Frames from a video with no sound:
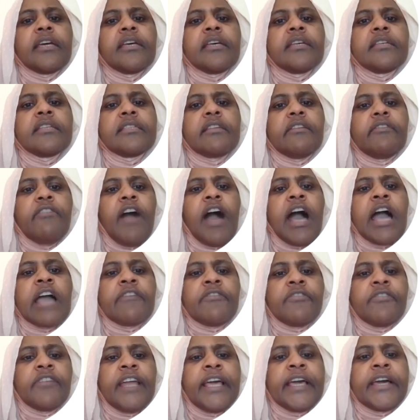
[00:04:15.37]
is the
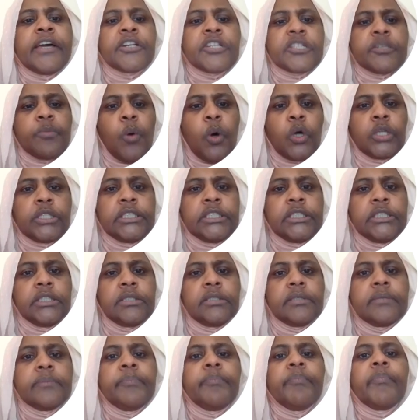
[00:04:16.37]
5 layers
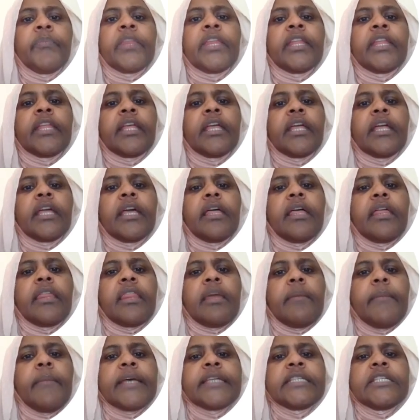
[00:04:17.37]
model.
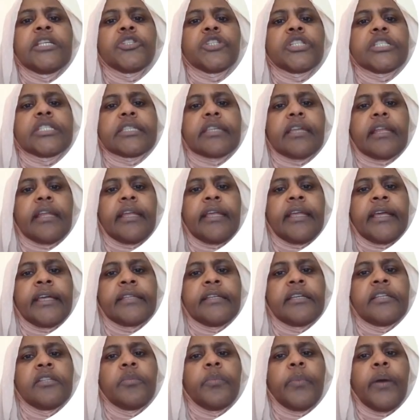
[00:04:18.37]
The message is
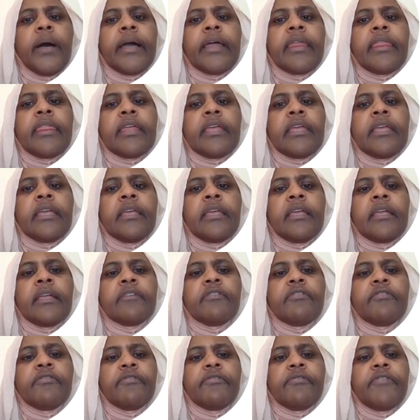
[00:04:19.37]
created by
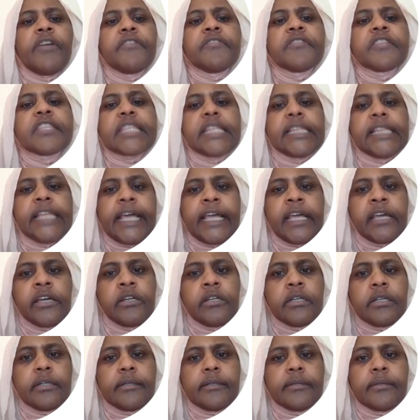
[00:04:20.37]
the 5th
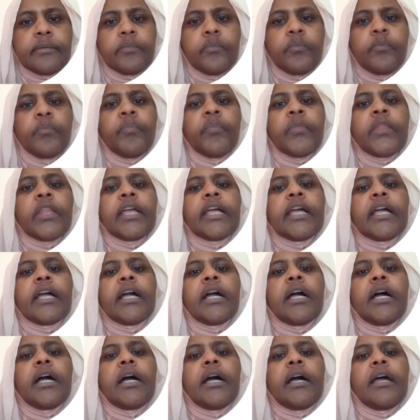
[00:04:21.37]
layer.
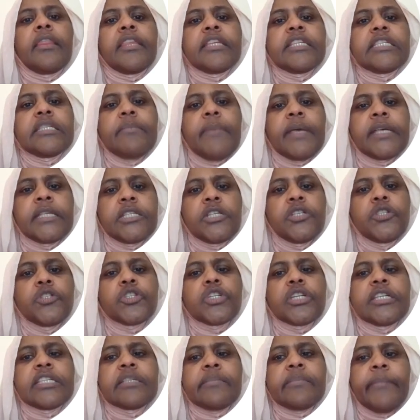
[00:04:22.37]
This
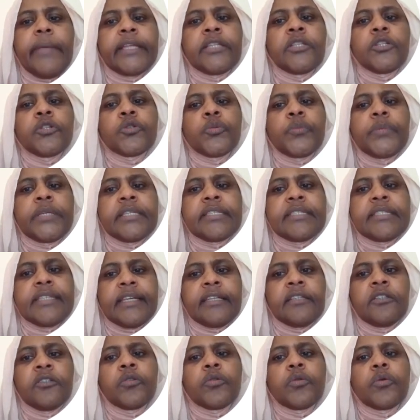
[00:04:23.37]
message is meant to be
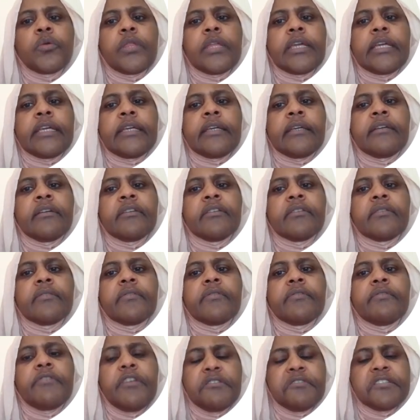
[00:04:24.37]
sent to the
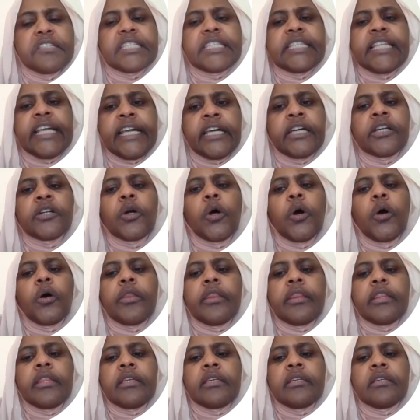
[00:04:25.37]
5th layer
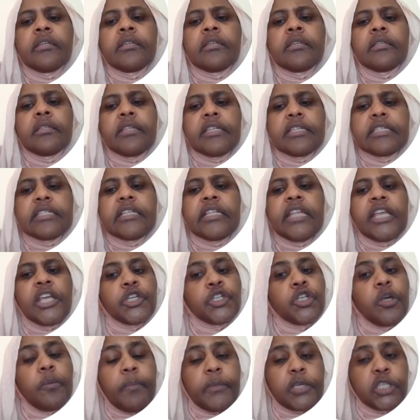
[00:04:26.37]
on the
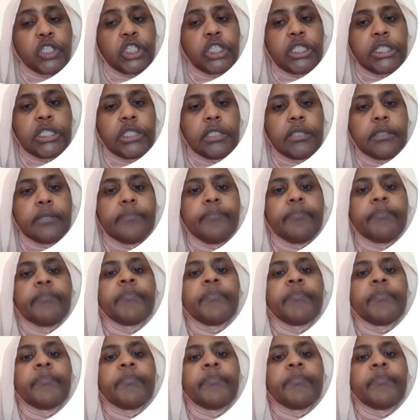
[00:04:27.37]
destination machine,